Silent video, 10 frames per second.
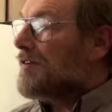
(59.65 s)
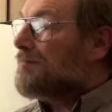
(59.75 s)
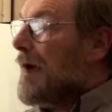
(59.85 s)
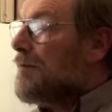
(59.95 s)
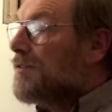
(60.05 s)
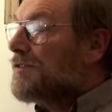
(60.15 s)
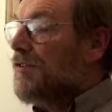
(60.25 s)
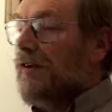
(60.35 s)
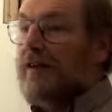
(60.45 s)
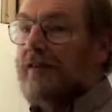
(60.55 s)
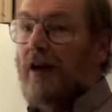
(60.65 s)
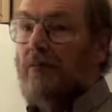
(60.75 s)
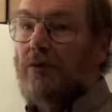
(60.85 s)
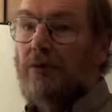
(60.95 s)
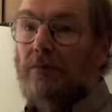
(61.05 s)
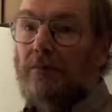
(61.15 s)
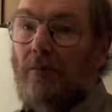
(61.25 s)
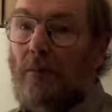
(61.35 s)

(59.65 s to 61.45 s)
mammals, for example,